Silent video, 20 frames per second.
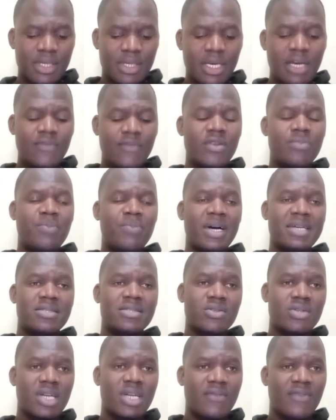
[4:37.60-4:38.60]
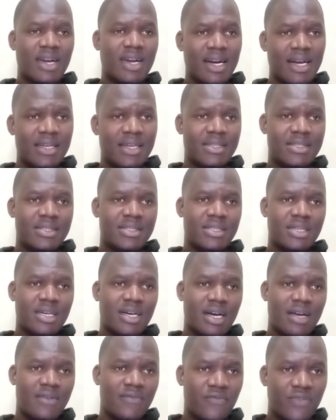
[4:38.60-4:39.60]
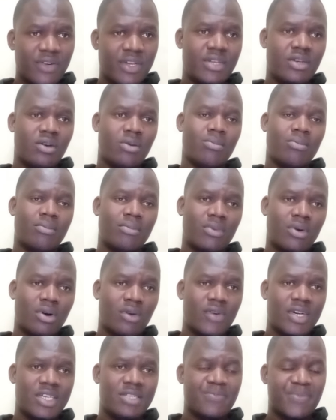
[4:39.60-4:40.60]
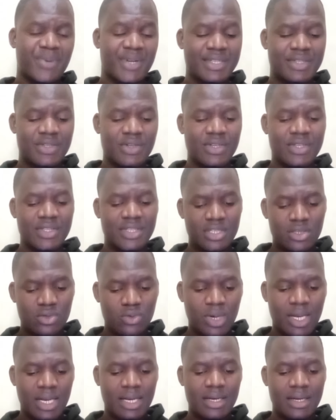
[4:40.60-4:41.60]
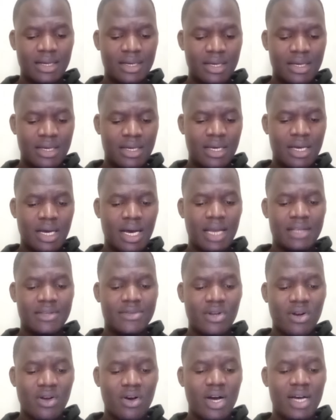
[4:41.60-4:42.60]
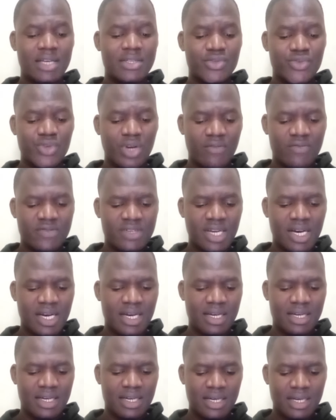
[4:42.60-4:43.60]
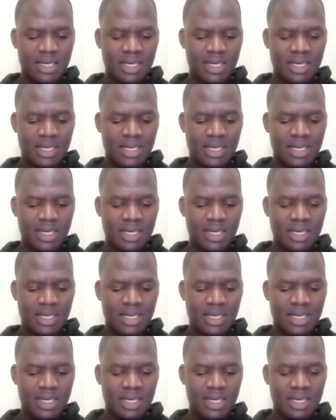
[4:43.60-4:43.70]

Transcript: Every person have a right and freedom of expression in this world, as long as you have tongue.